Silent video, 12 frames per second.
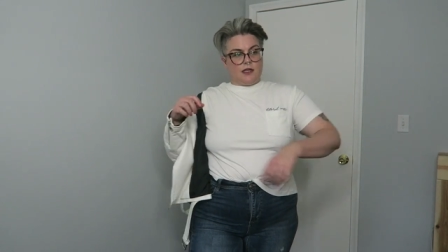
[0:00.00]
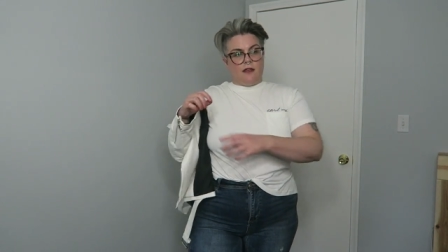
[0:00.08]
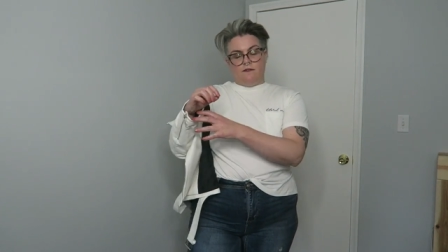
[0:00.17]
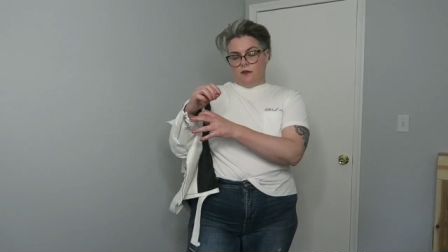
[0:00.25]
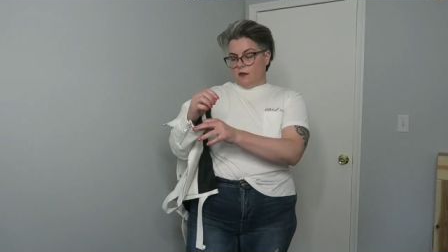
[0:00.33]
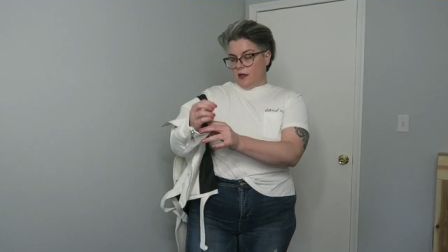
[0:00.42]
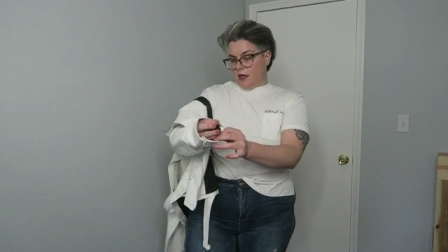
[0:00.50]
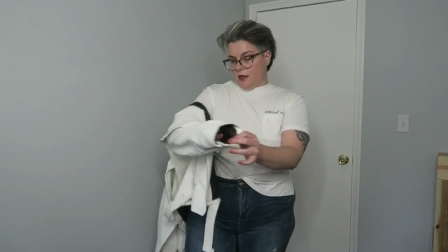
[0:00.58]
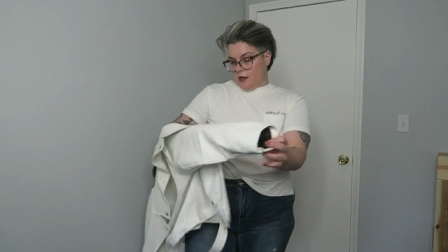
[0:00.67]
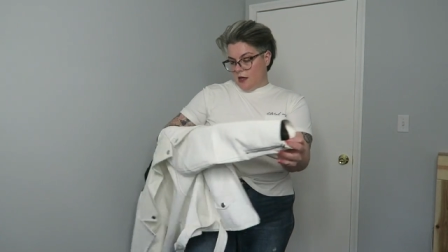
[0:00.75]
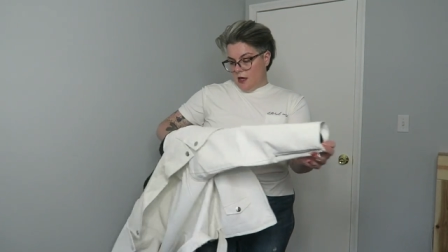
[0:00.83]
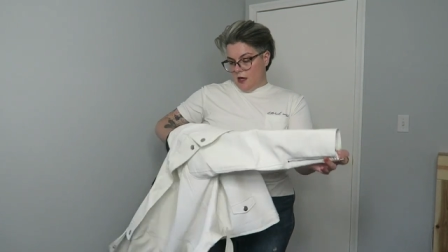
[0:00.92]
because I feel
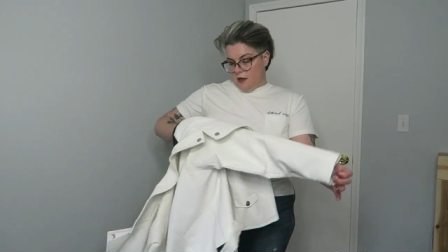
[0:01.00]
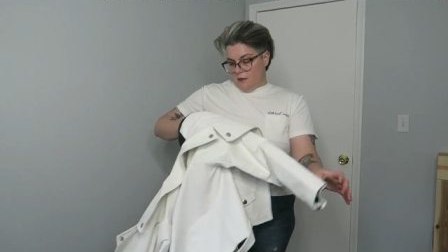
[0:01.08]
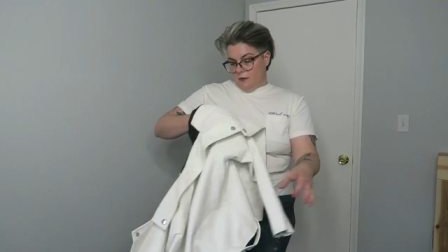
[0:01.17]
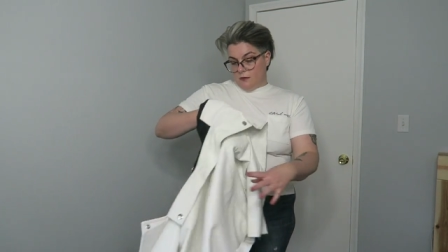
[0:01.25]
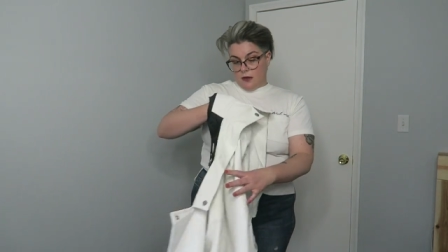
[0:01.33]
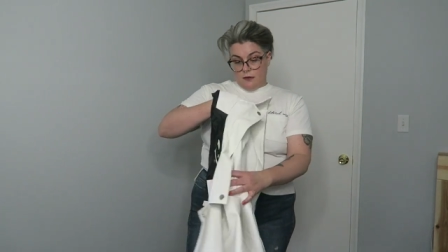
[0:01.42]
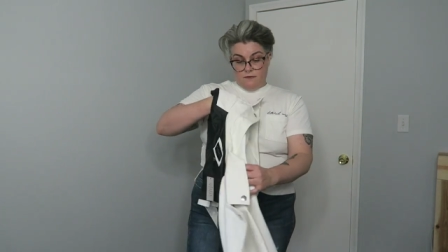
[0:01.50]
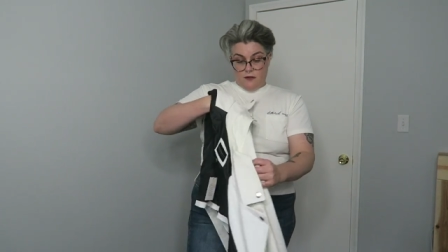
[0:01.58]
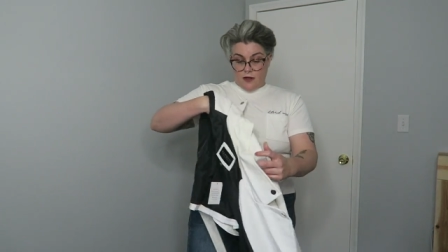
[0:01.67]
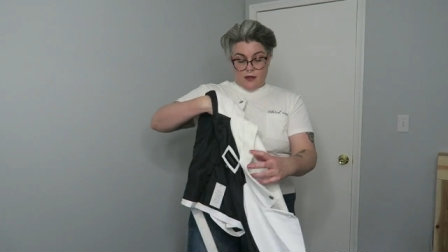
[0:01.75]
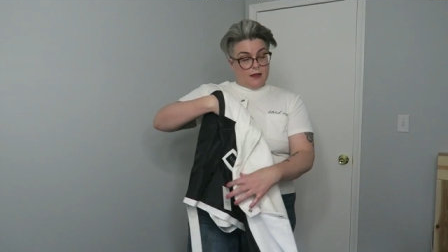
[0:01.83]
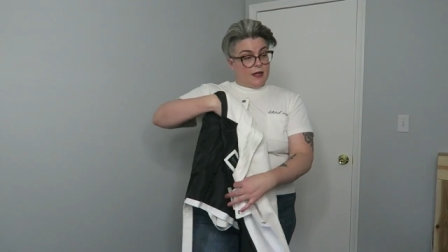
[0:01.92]
like
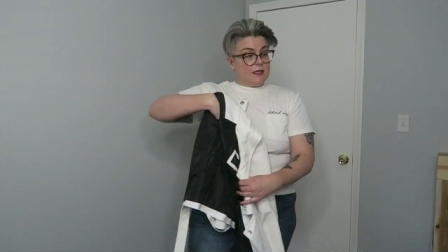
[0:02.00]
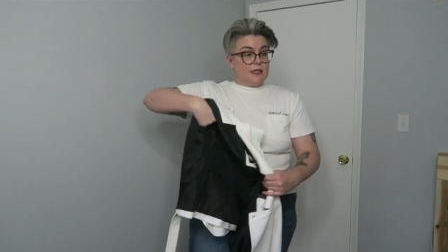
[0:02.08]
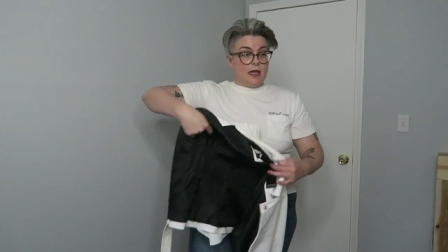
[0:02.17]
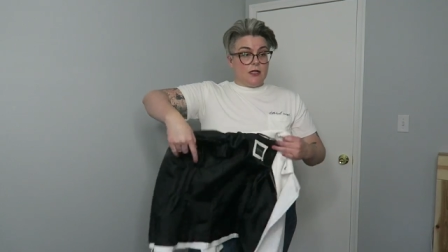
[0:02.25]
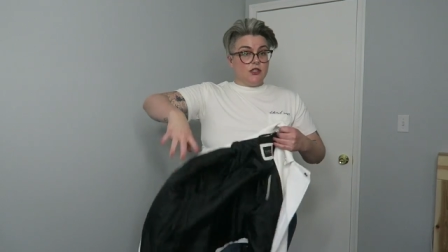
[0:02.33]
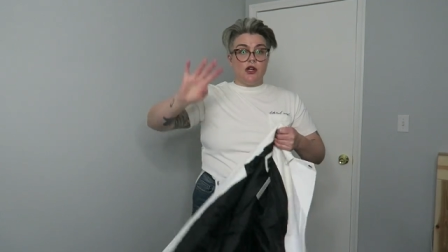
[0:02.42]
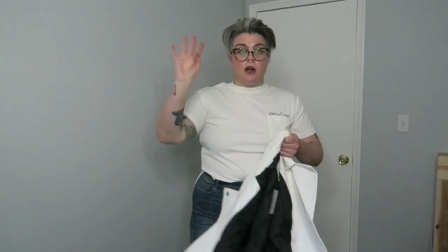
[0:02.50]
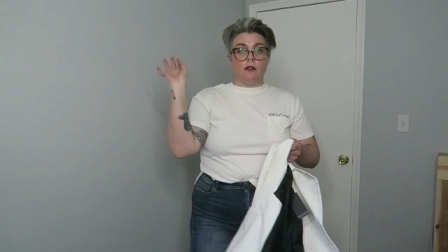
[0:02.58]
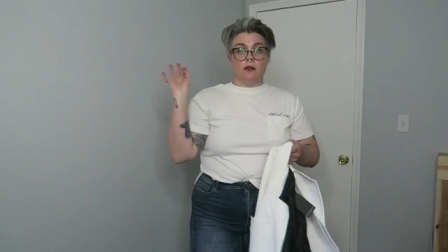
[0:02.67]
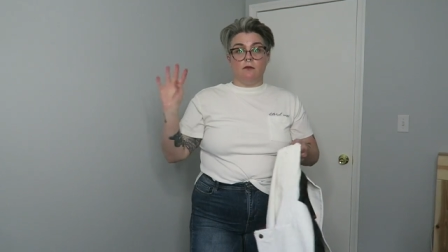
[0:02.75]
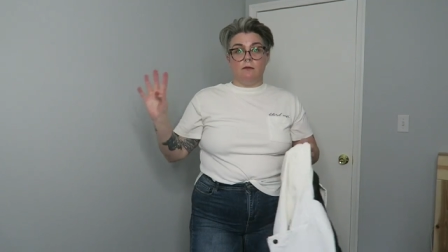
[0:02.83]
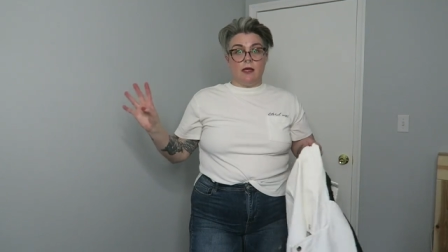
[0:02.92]
fucking like I said,
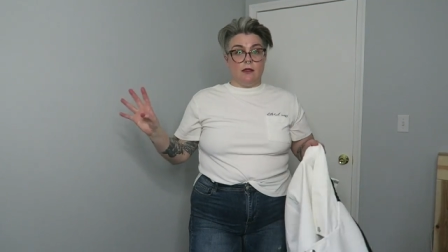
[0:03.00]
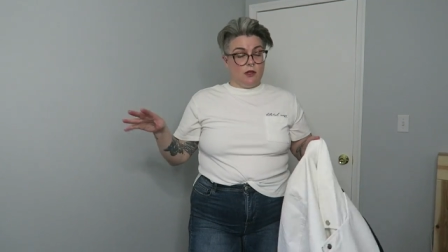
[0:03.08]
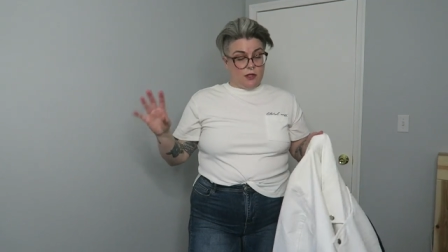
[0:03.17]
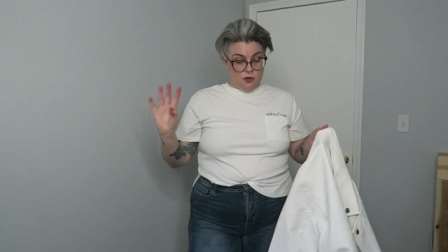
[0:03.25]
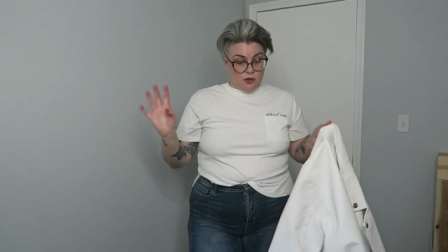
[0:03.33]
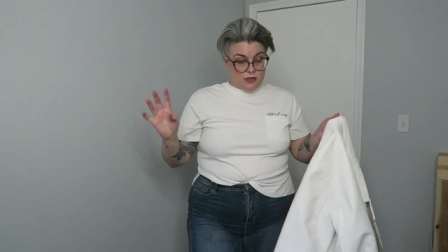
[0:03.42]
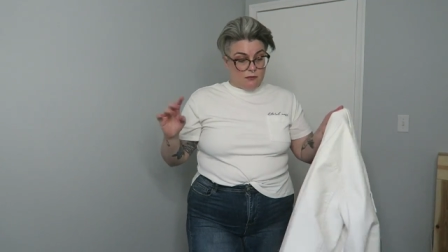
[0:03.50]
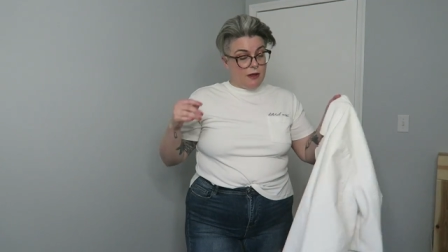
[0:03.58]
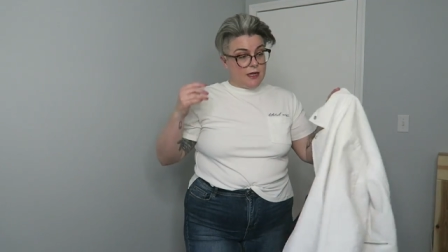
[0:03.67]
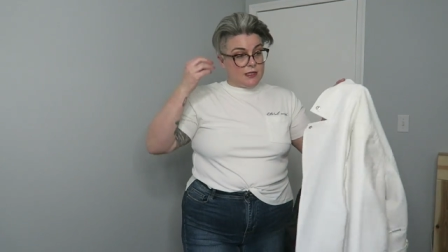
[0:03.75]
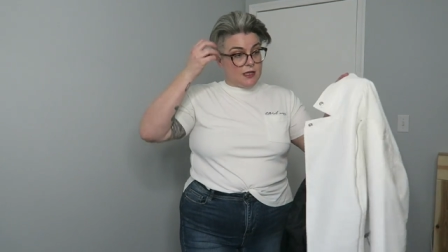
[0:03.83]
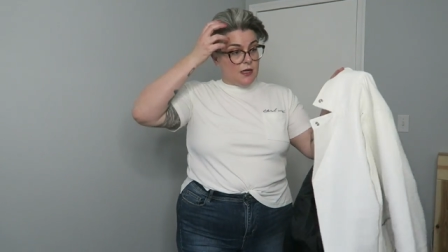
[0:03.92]
Charlotte like looks
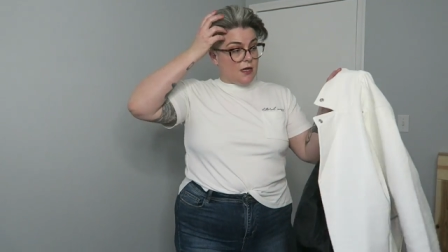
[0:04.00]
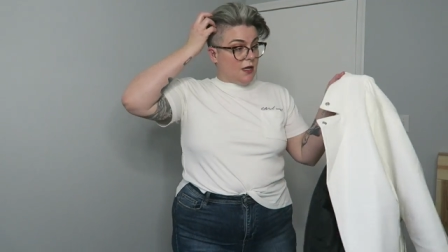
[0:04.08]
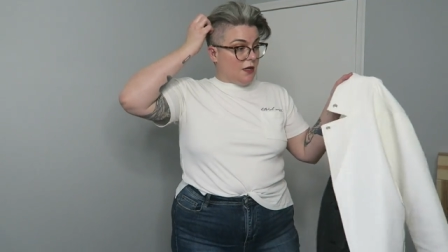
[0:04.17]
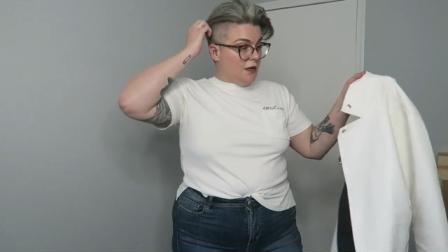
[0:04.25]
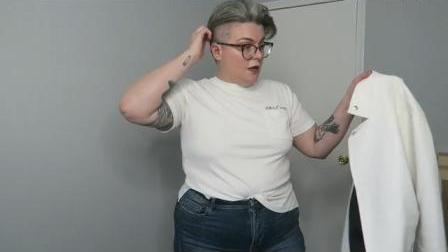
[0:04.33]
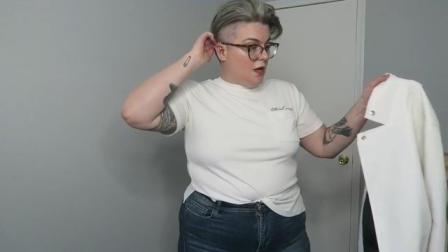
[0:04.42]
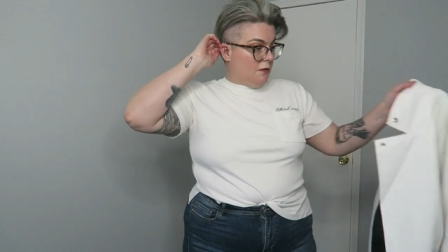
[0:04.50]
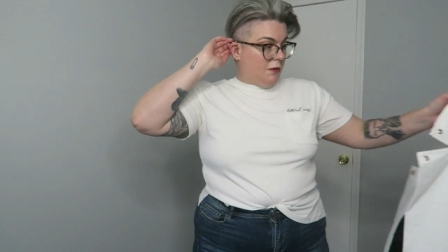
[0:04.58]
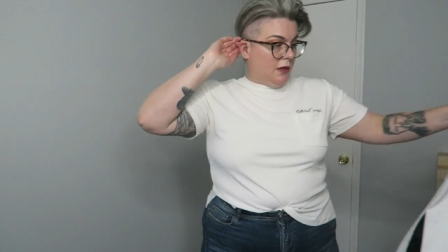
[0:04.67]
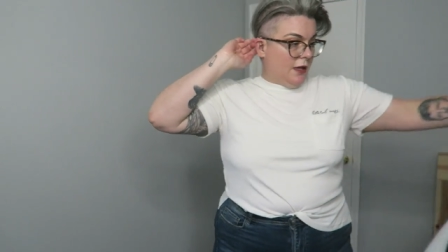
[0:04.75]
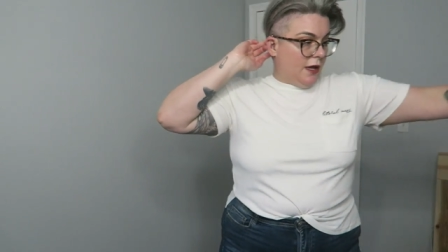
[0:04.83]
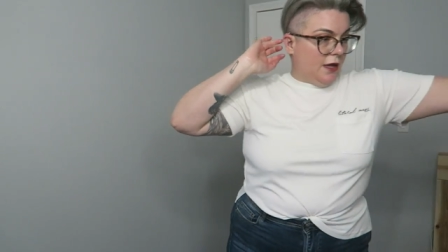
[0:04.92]
amazing in it,
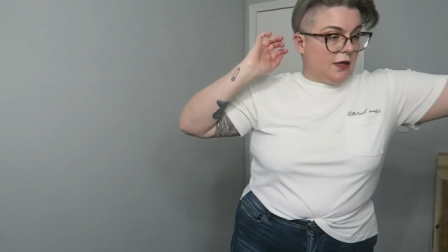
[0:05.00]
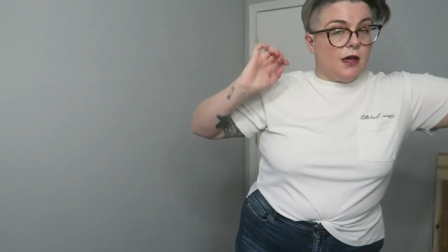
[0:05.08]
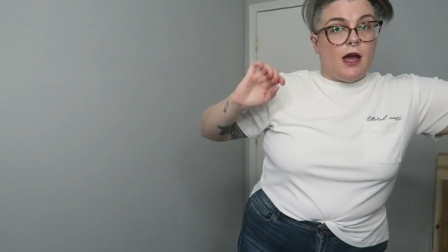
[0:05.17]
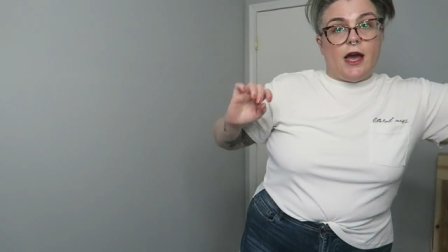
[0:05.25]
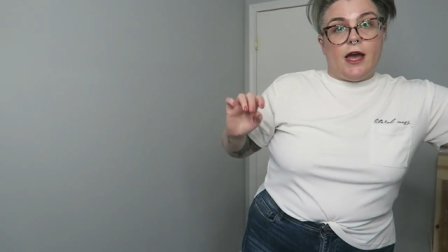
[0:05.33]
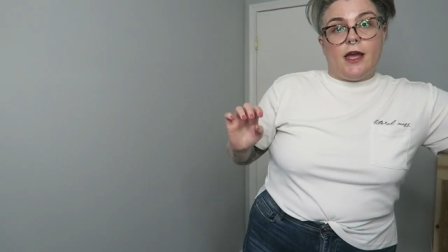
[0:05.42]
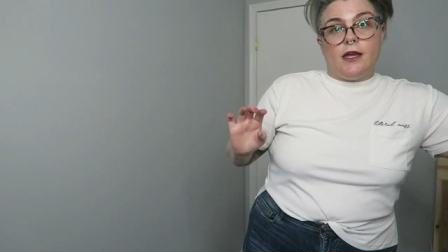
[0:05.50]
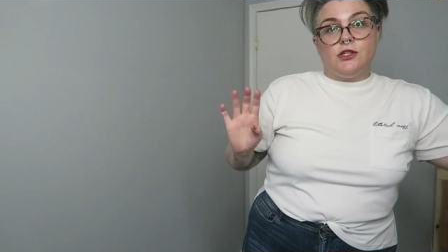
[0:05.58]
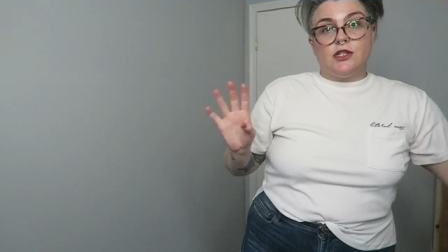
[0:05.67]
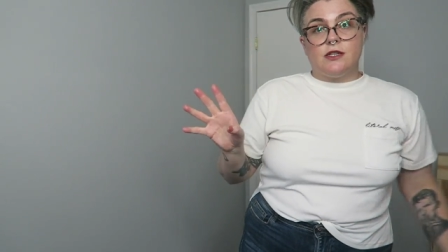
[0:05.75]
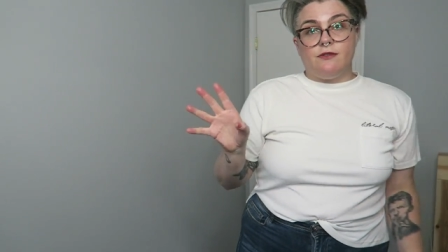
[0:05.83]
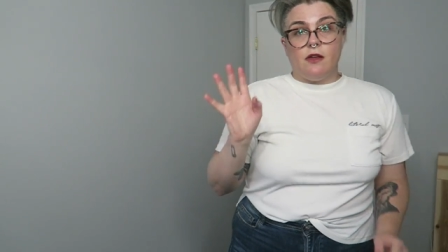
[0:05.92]
but she like does. I
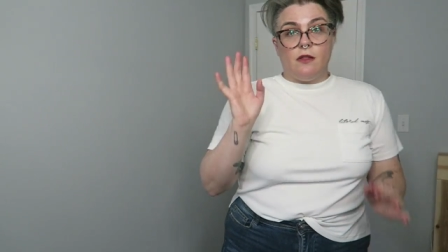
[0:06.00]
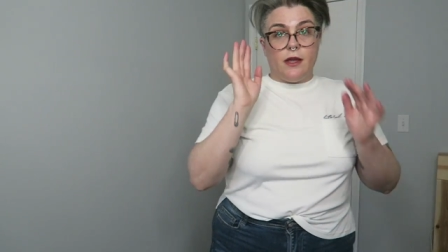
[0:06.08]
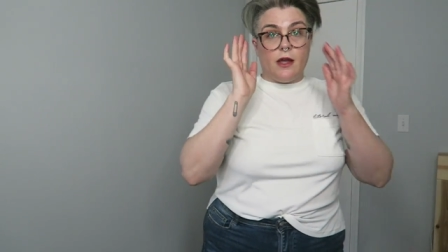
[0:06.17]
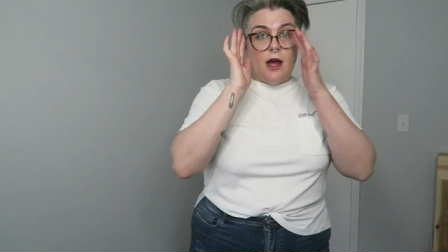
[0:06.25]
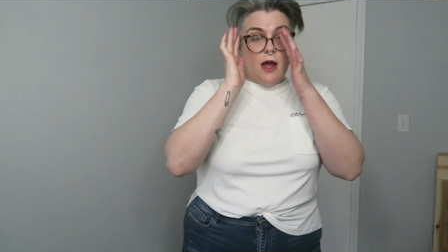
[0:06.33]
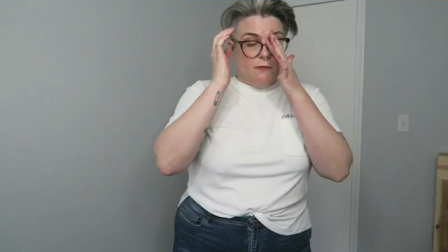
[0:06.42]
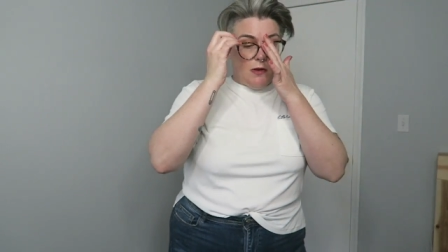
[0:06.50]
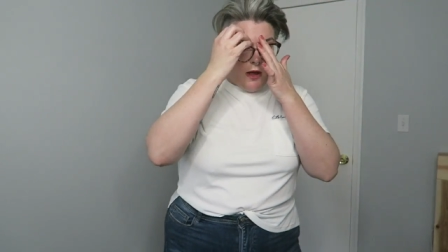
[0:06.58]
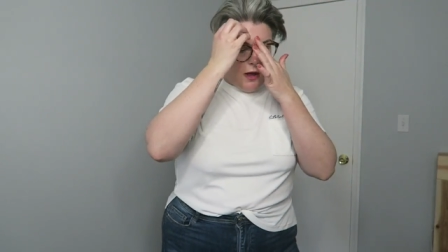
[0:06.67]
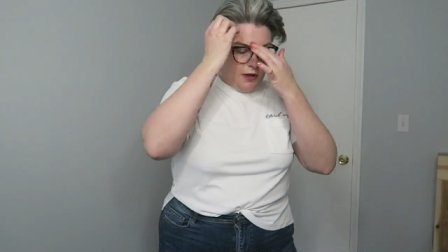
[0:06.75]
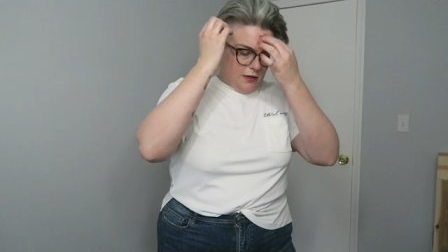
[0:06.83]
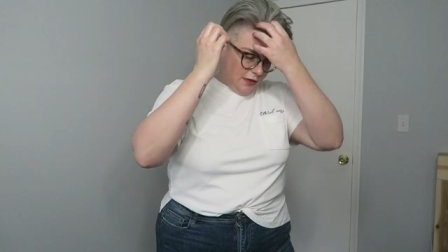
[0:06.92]
just feel like I'm
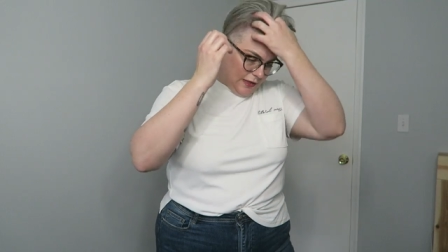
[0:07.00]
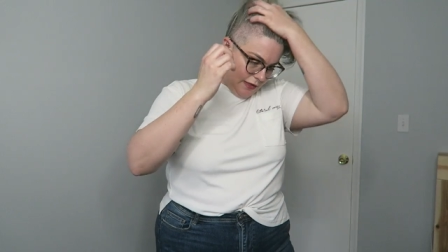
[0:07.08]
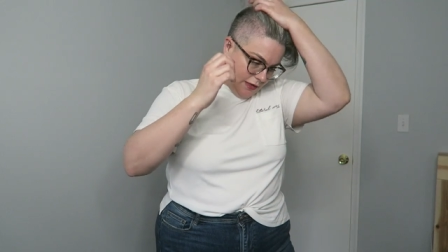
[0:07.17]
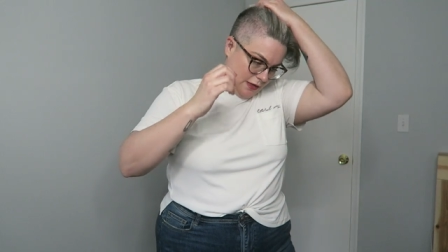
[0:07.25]
not